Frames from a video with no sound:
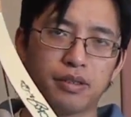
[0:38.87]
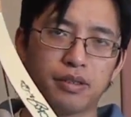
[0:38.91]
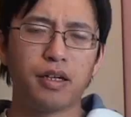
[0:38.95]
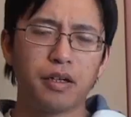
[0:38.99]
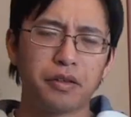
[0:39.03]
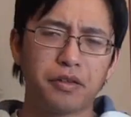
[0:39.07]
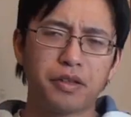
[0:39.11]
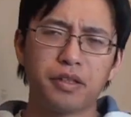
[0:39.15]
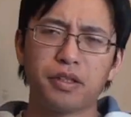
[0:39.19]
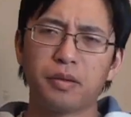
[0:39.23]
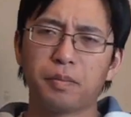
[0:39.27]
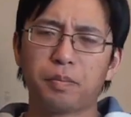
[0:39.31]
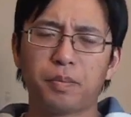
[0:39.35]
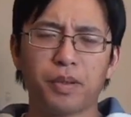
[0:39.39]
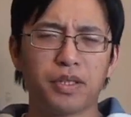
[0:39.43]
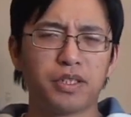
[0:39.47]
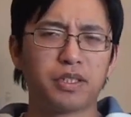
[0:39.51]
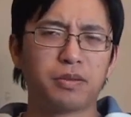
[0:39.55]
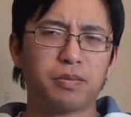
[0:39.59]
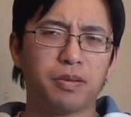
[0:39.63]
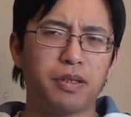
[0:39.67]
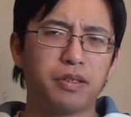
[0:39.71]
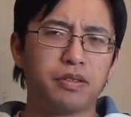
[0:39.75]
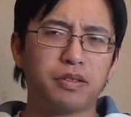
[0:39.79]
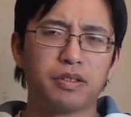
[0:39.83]
I think the
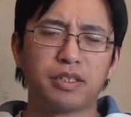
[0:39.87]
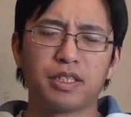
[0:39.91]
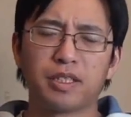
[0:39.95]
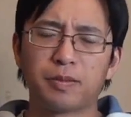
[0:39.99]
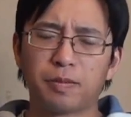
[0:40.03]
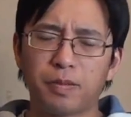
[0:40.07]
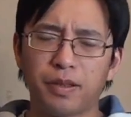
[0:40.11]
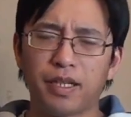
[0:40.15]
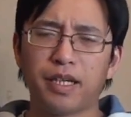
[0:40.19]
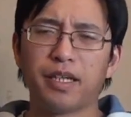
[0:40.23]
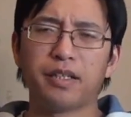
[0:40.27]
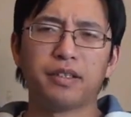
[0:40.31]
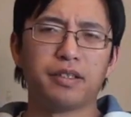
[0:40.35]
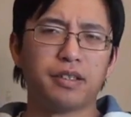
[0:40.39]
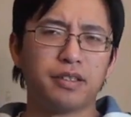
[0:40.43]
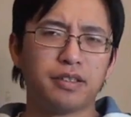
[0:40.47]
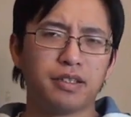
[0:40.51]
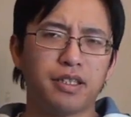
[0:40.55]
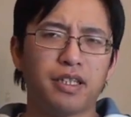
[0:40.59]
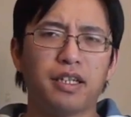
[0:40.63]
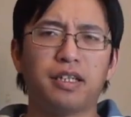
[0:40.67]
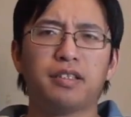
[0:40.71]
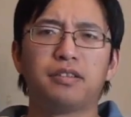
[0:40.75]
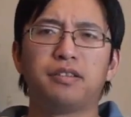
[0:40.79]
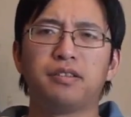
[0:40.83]
best way to explain
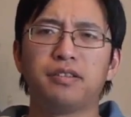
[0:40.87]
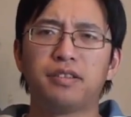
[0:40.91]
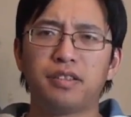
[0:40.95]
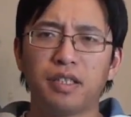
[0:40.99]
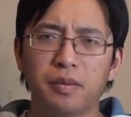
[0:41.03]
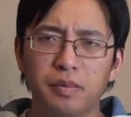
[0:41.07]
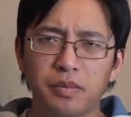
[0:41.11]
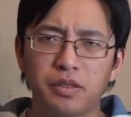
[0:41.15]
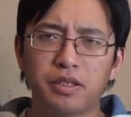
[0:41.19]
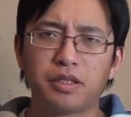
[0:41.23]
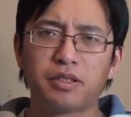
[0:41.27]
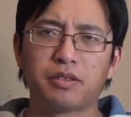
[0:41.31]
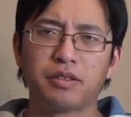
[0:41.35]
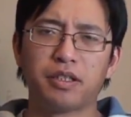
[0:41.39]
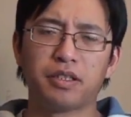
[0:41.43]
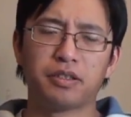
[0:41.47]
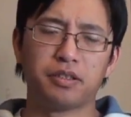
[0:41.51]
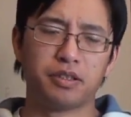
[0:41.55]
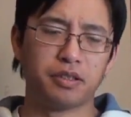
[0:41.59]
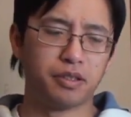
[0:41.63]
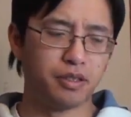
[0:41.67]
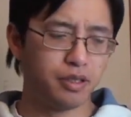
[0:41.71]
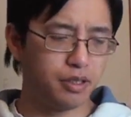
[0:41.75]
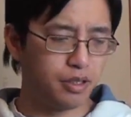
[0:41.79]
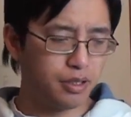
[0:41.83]
this is to
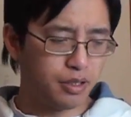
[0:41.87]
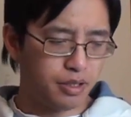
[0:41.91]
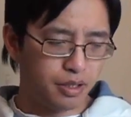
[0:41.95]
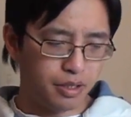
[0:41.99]
demonstrate it.